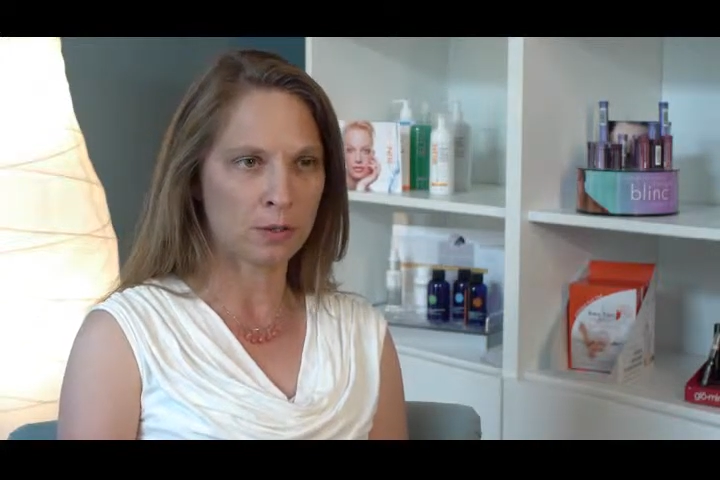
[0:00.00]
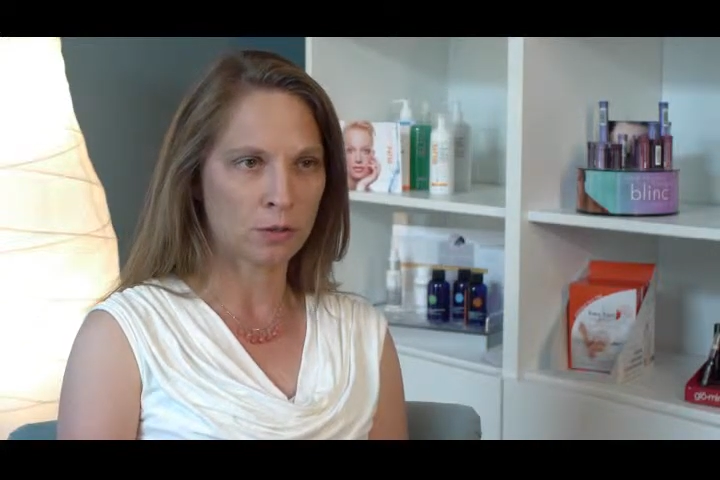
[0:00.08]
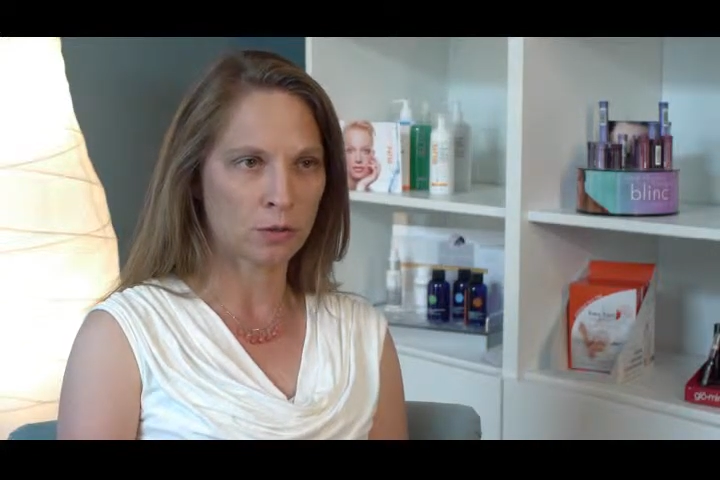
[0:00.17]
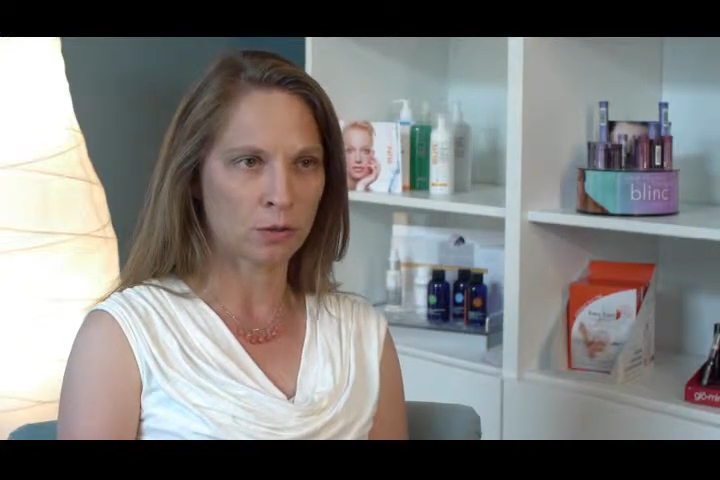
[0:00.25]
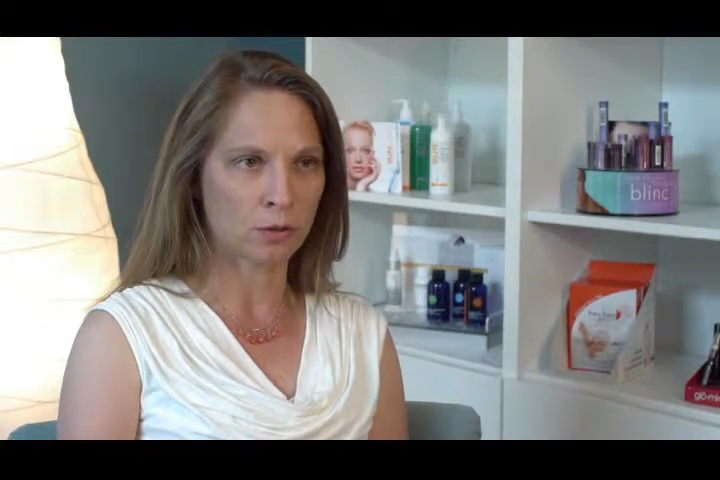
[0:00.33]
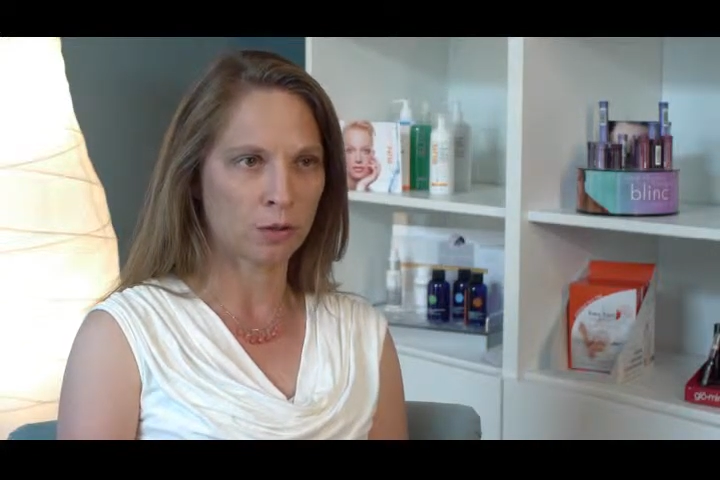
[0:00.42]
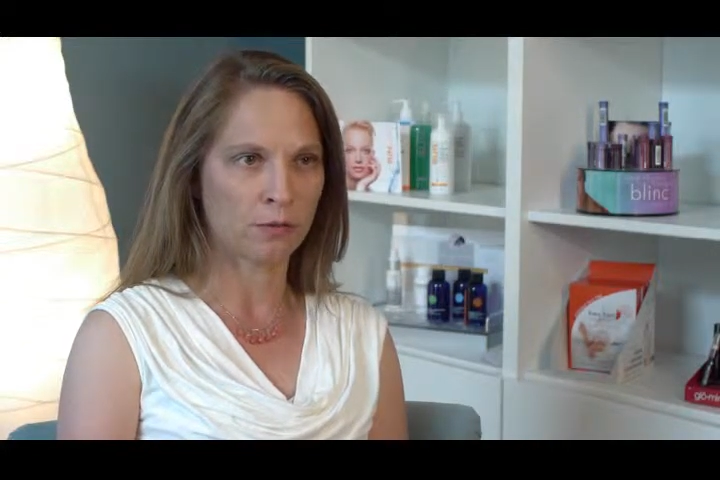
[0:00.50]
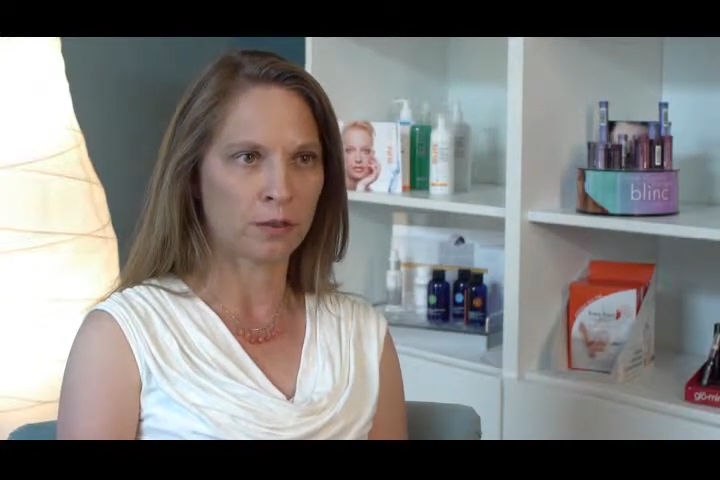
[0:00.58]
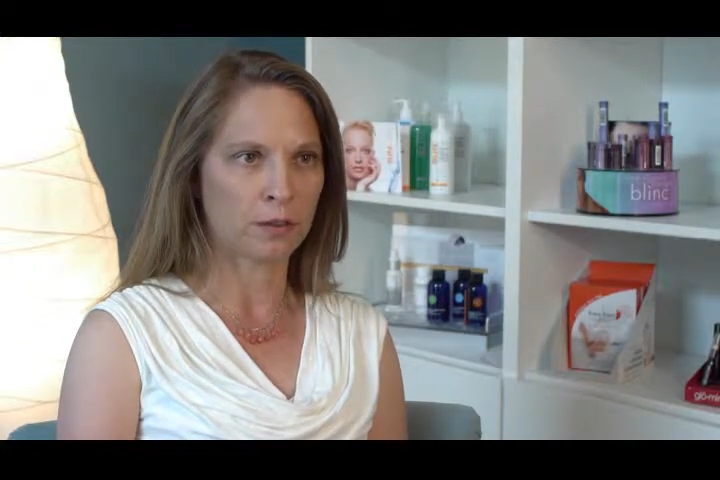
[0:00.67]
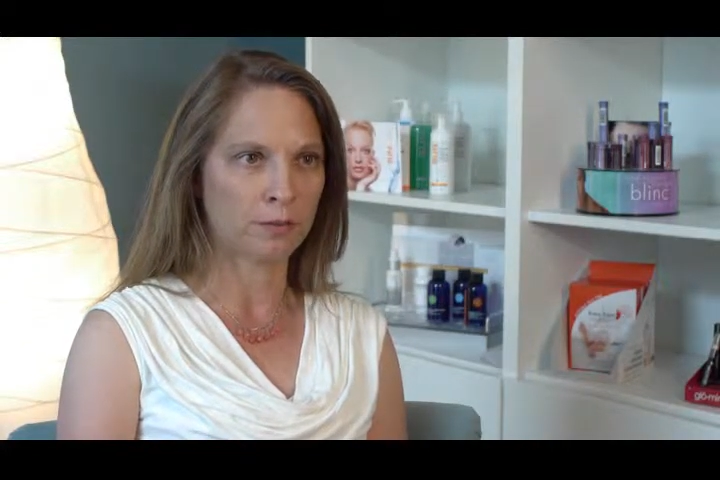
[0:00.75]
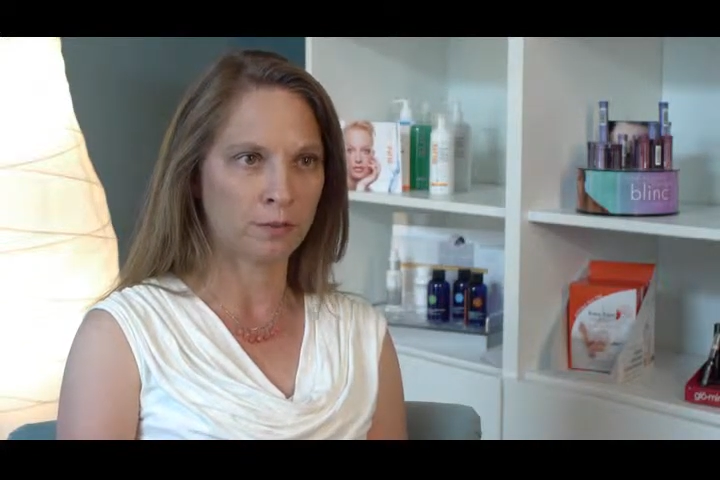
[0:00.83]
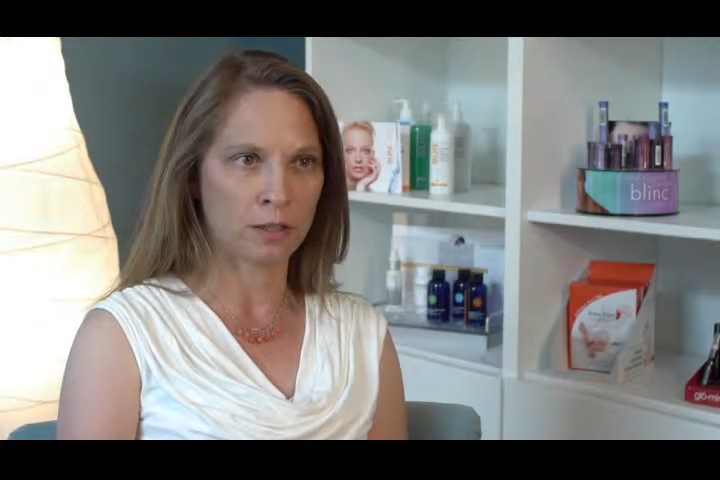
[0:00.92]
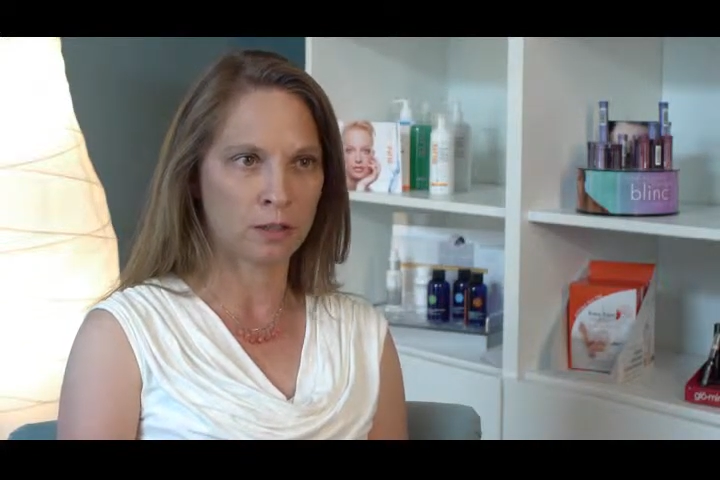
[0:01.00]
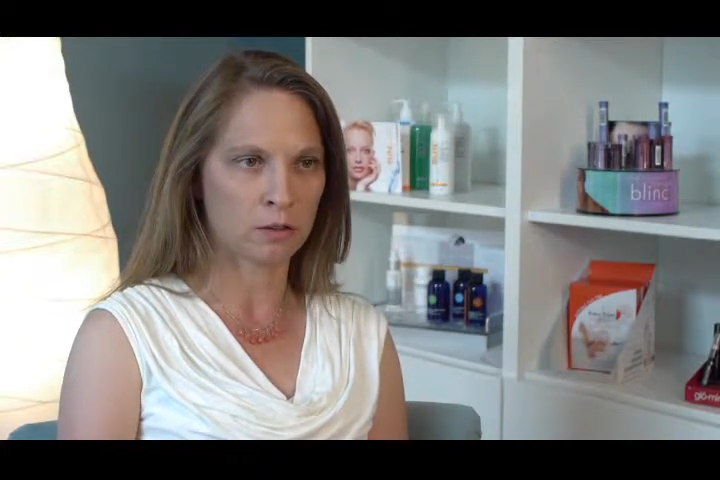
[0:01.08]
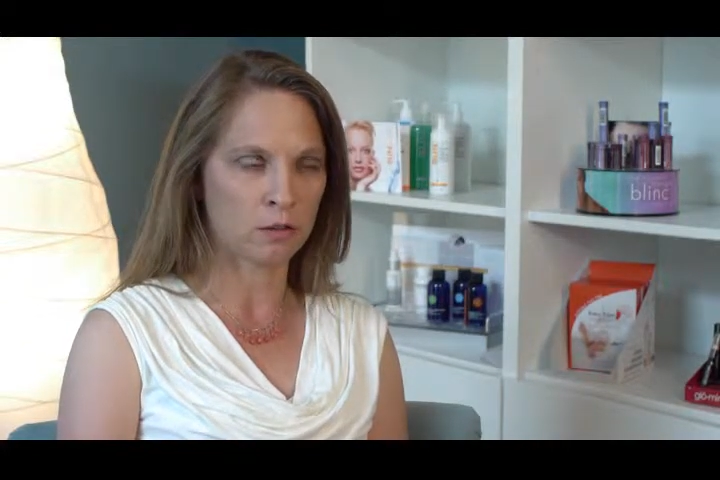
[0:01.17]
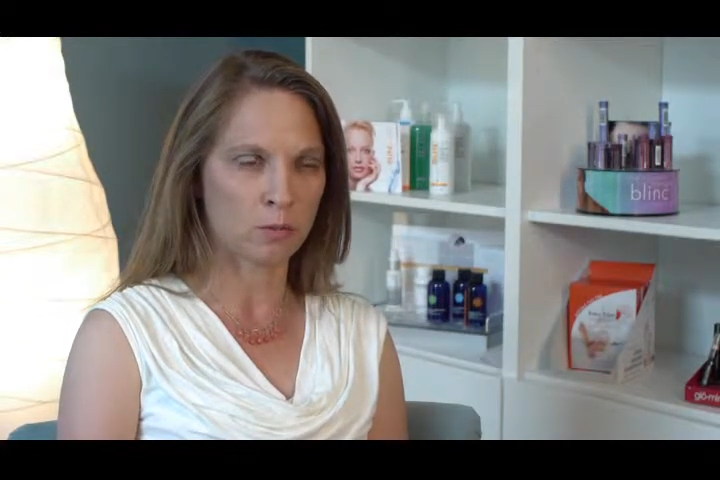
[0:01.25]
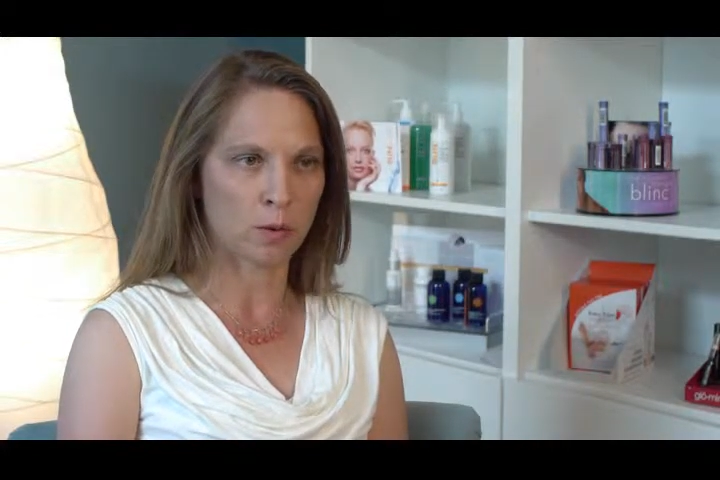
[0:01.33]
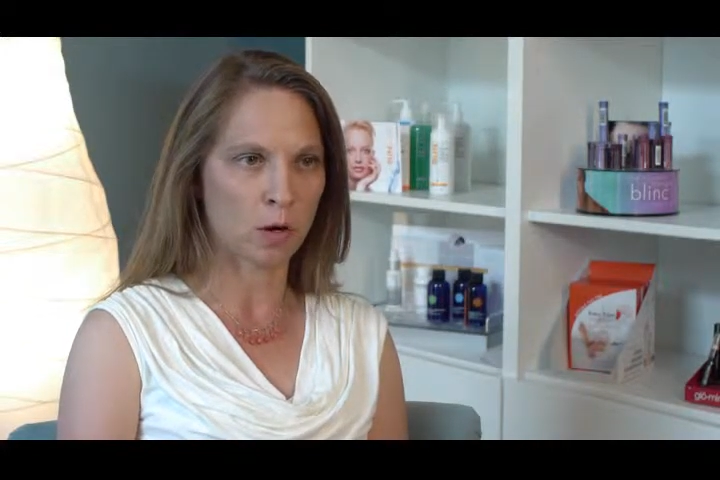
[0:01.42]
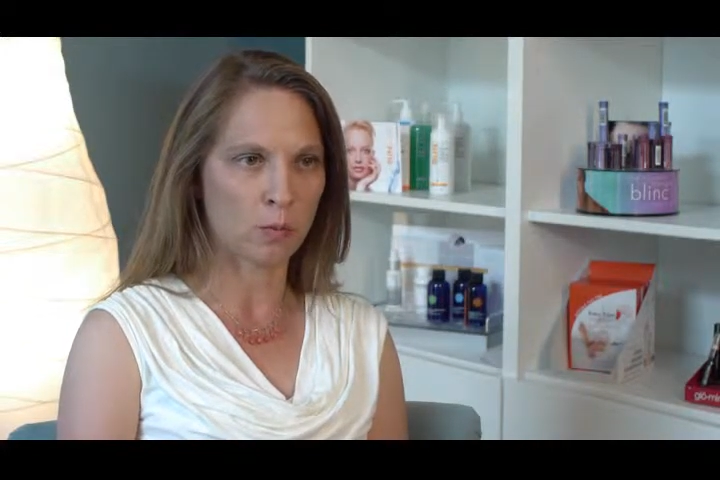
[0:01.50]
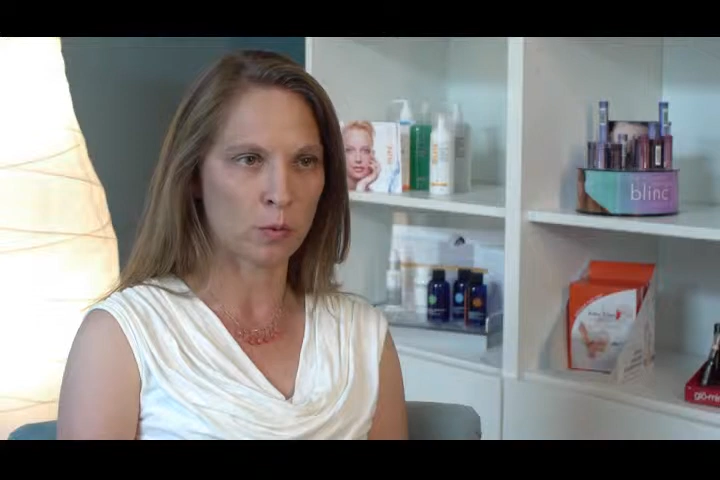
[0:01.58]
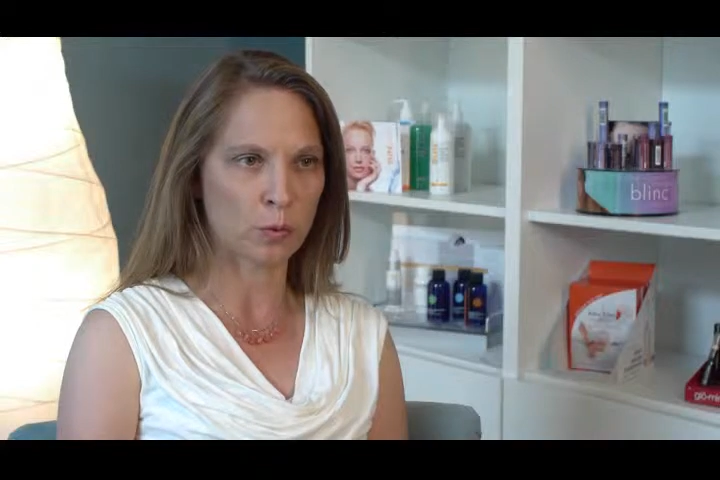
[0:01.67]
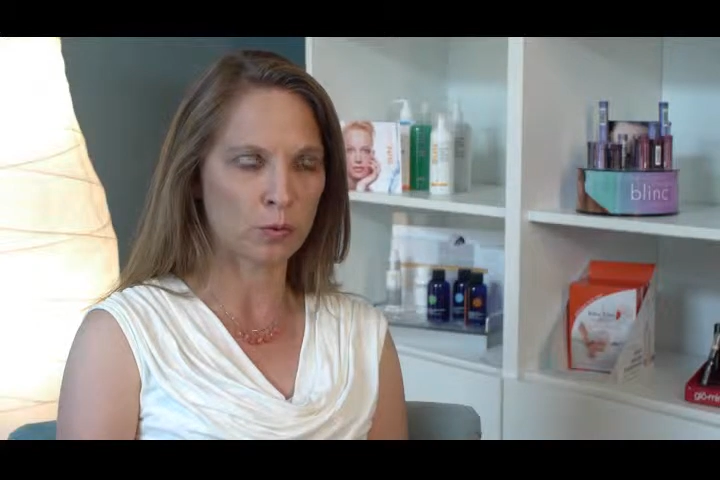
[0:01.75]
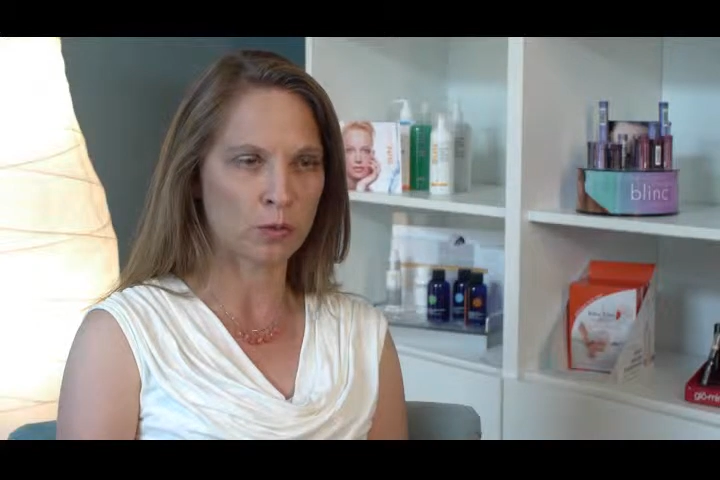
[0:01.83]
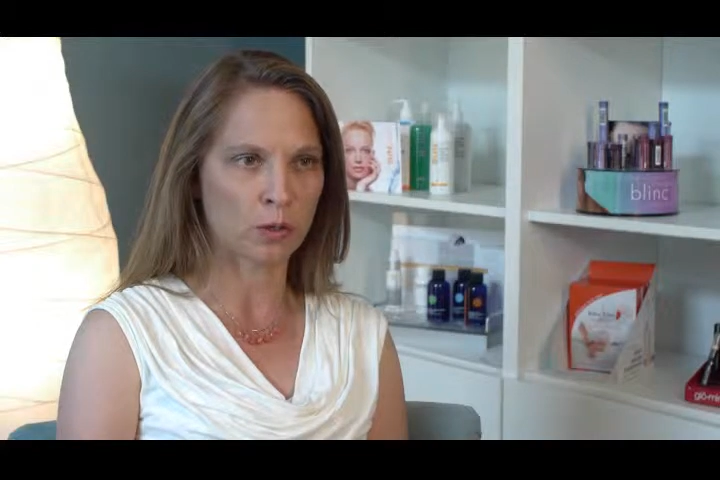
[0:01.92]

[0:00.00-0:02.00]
it's usually a very faint and small bruise.